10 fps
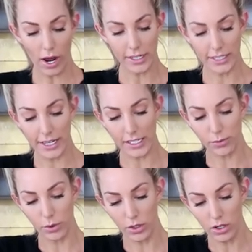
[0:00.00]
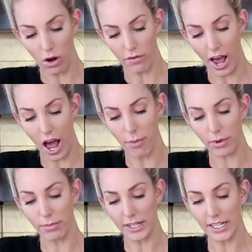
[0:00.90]
1 teaspoon of
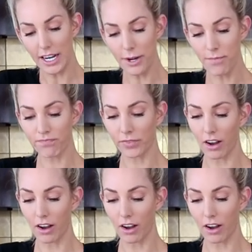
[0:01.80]
almond butter.